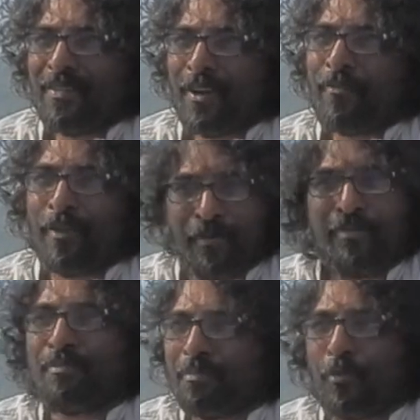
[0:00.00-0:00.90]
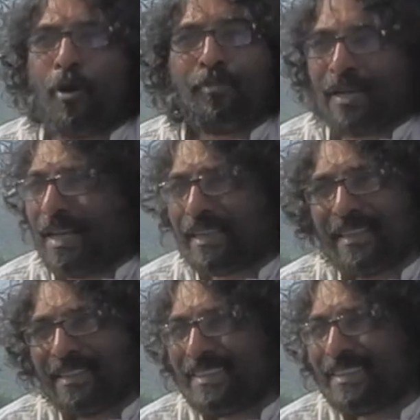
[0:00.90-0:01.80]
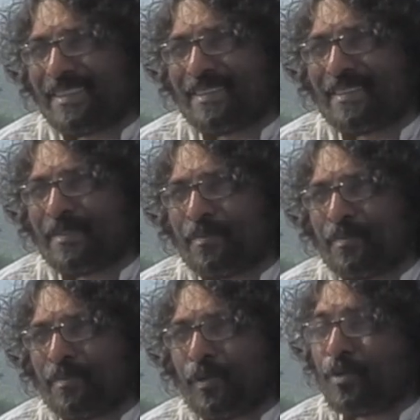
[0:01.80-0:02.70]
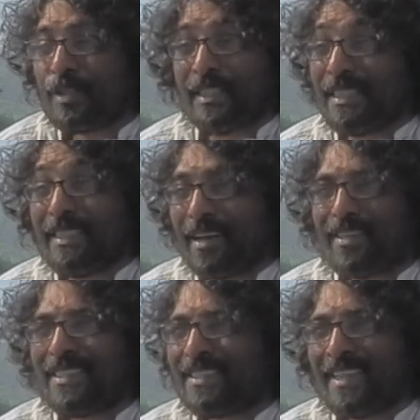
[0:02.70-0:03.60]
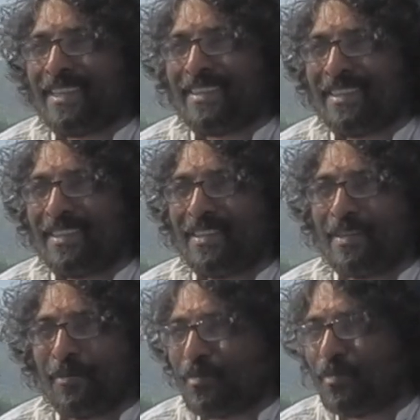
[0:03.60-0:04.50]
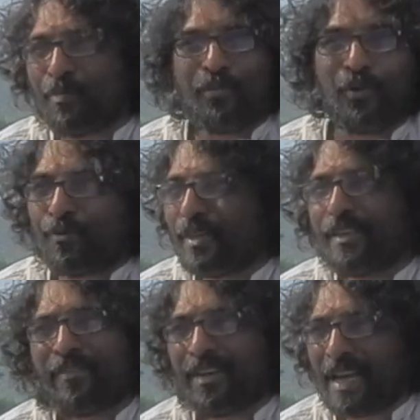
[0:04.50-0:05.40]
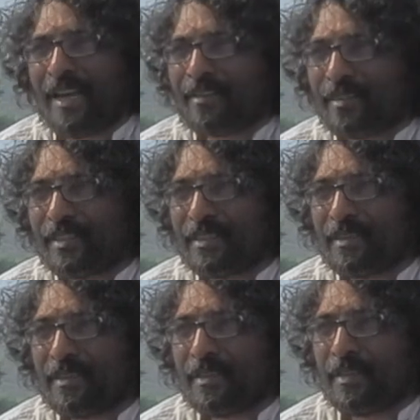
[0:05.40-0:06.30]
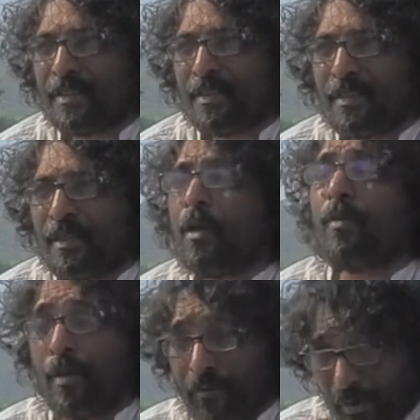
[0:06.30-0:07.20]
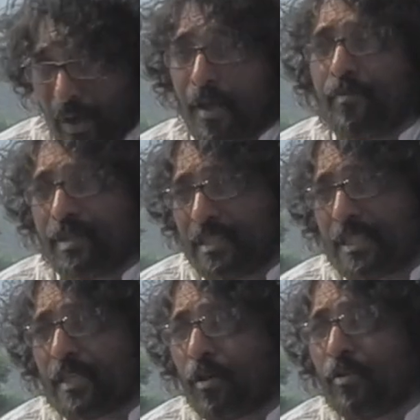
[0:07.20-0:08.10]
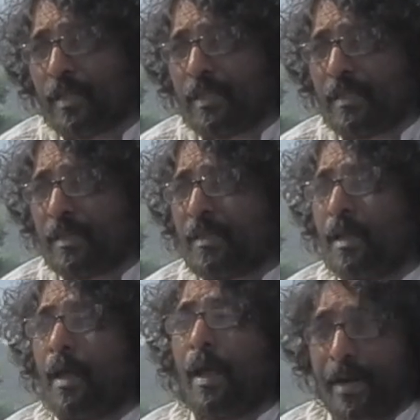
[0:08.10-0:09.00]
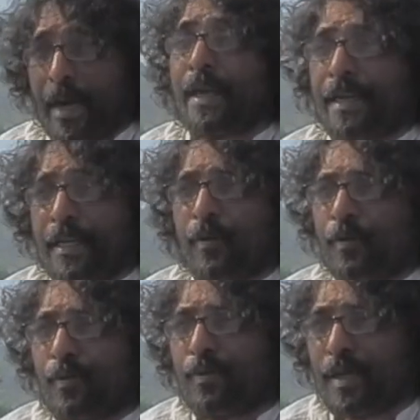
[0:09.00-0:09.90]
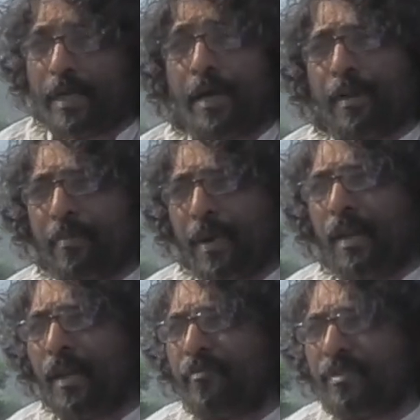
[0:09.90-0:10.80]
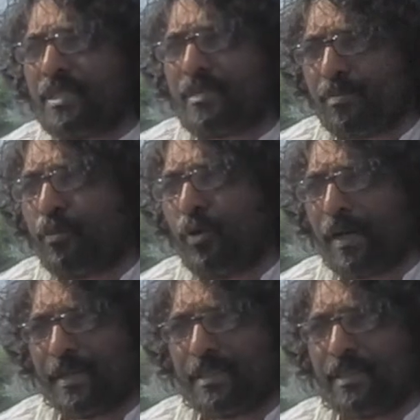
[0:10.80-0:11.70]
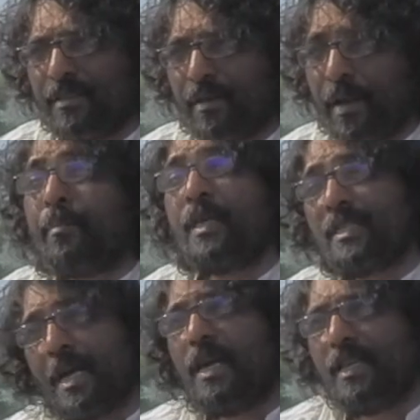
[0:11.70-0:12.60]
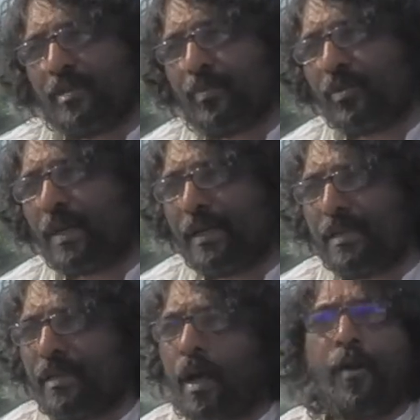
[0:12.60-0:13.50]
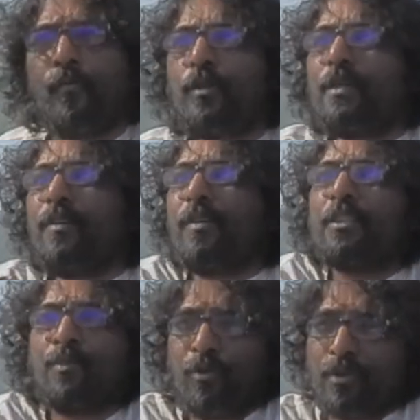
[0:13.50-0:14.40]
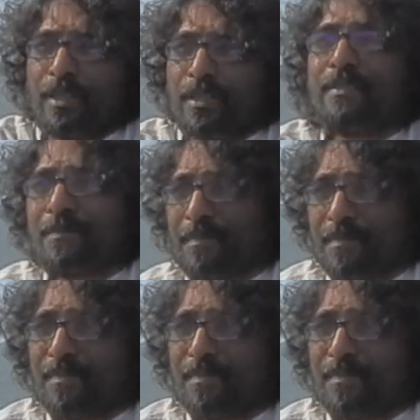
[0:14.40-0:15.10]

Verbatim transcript: her film bombed like it. So she didn't understand. Both were different language. Now, if I were J K. Rowling and I knew that I, my love is book writing and my style is book writing, I wouldn't have explored this.